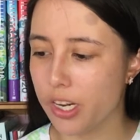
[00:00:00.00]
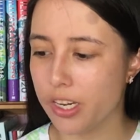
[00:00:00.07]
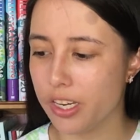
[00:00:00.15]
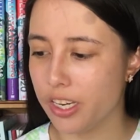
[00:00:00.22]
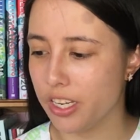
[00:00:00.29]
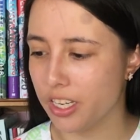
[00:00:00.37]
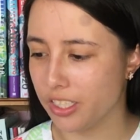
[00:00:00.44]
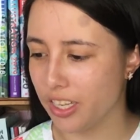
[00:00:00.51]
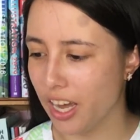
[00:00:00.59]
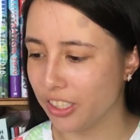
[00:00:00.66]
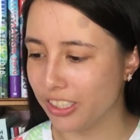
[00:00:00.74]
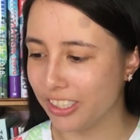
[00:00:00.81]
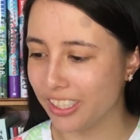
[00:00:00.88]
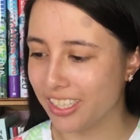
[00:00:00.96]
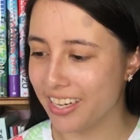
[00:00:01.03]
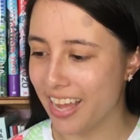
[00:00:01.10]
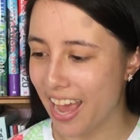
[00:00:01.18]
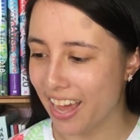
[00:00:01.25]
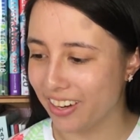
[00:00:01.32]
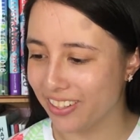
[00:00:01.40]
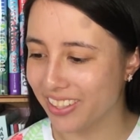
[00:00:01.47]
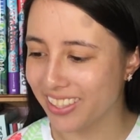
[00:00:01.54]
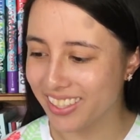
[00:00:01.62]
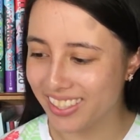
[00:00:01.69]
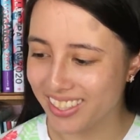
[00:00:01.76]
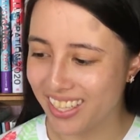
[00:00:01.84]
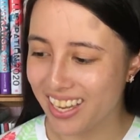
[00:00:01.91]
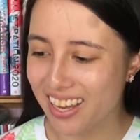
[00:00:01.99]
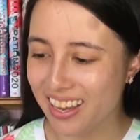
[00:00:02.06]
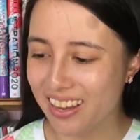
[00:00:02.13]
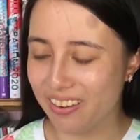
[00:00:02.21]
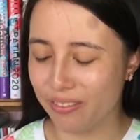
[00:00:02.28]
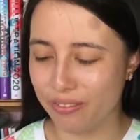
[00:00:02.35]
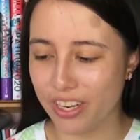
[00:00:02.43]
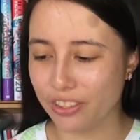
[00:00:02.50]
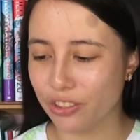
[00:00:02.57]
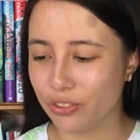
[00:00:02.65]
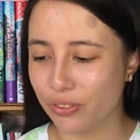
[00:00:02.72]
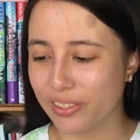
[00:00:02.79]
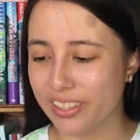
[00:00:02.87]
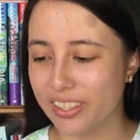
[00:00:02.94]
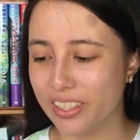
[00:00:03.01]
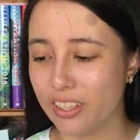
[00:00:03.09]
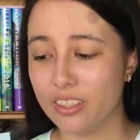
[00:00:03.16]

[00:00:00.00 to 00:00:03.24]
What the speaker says: Natasha Nyanners Nendoroid.